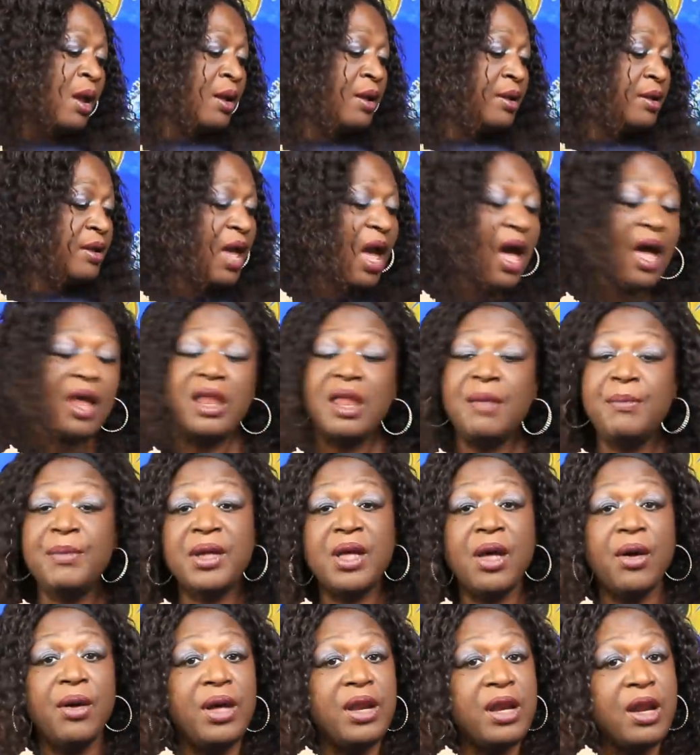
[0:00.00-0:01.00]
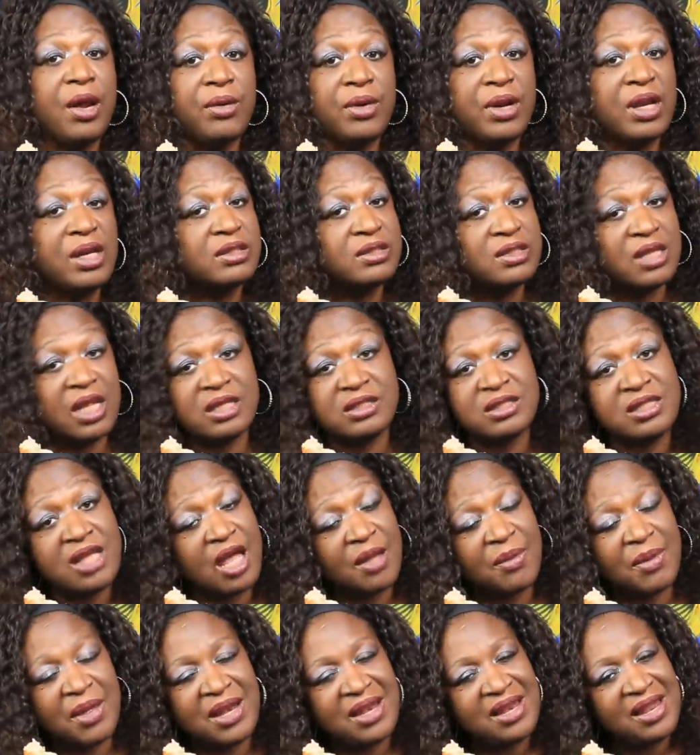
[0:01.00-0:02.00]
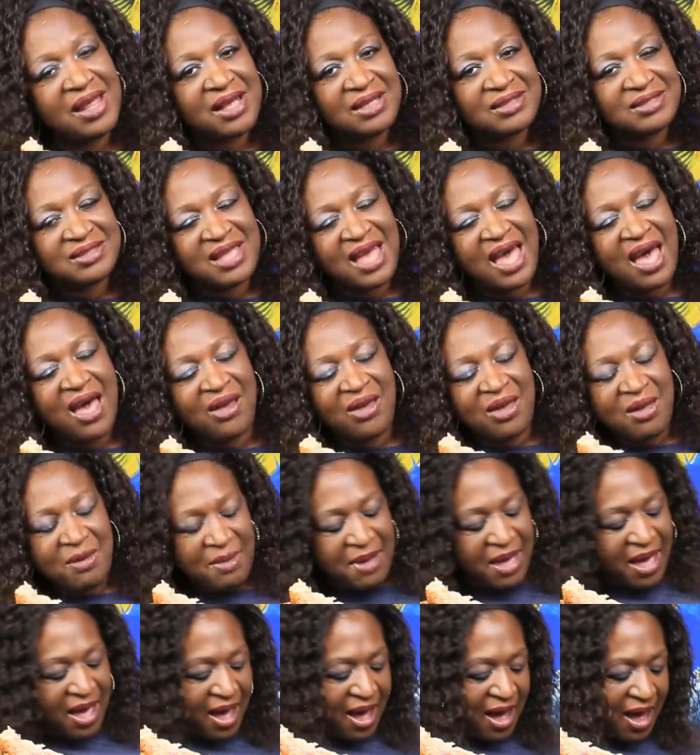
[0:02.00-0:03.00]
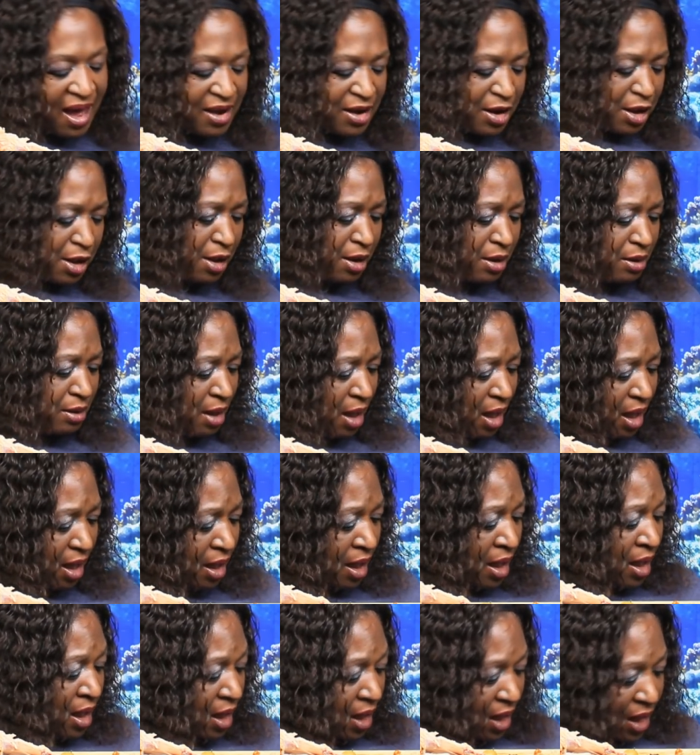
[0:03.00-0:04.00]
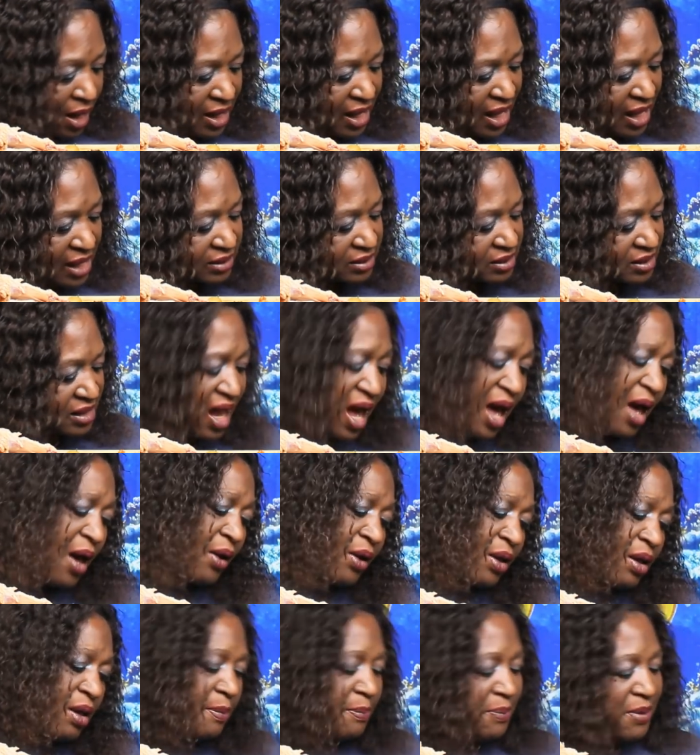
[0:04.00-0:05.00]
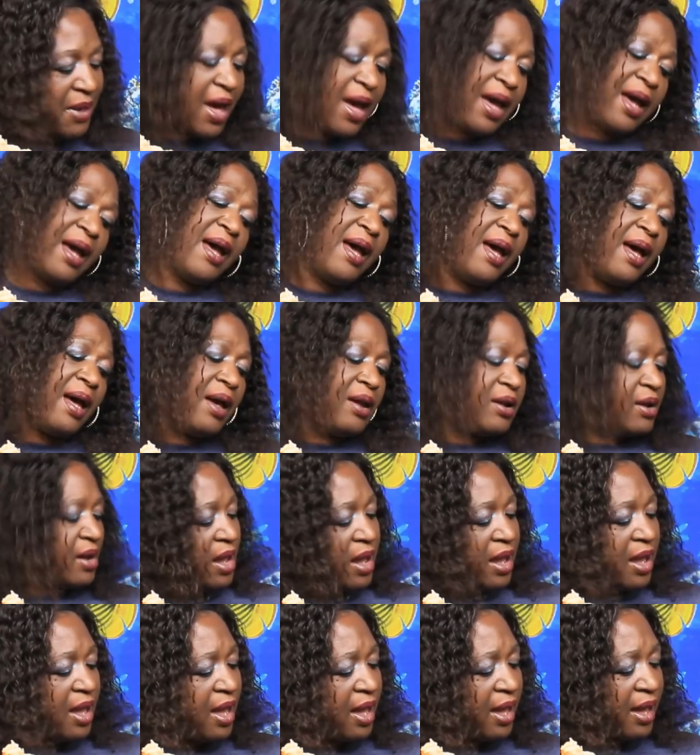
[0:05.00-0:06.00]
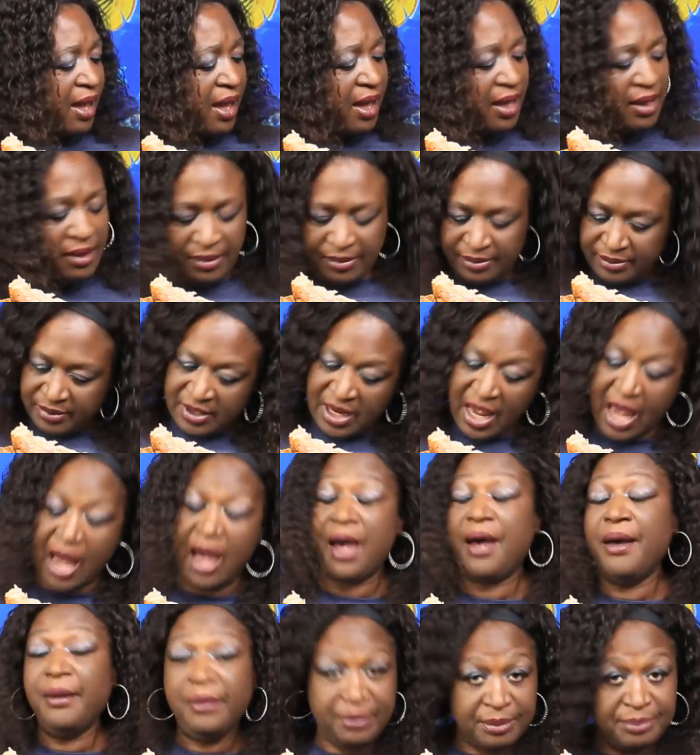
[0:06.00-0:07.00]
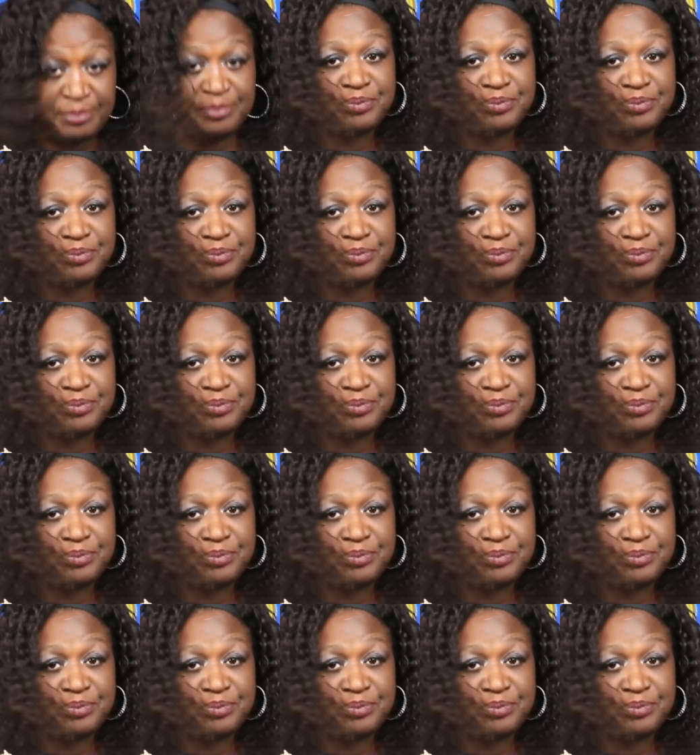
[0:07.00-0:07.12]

Y'all, let me go ahead on with this. Let's talk about it. Hey, let's talk about it. Y'all.